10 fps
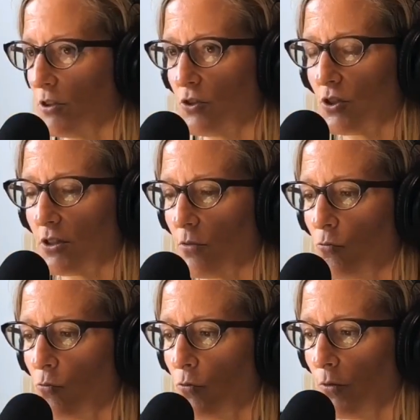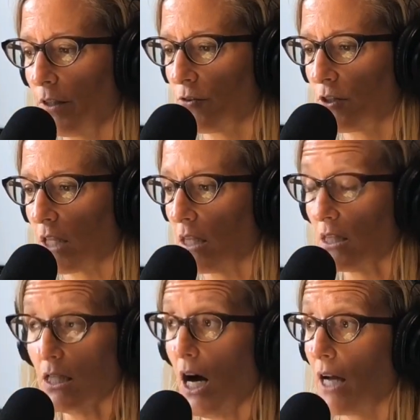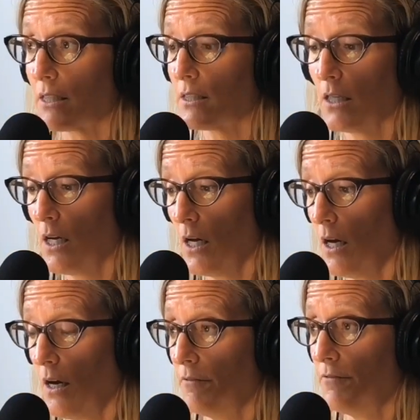It's just there's just a lot of